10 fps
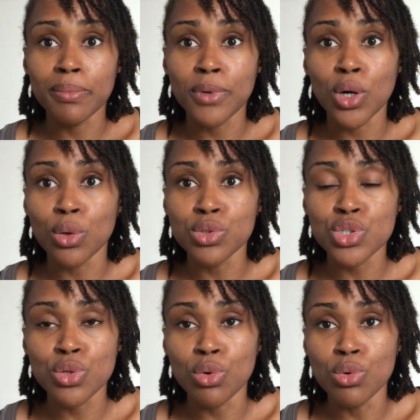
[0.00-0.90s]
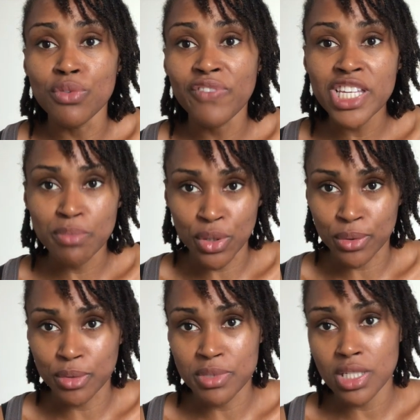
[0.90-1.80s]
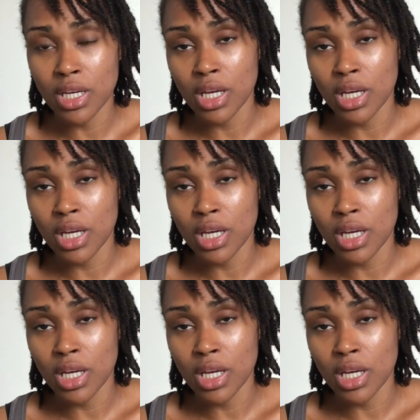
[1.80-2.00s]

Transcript: go to Facebook groups.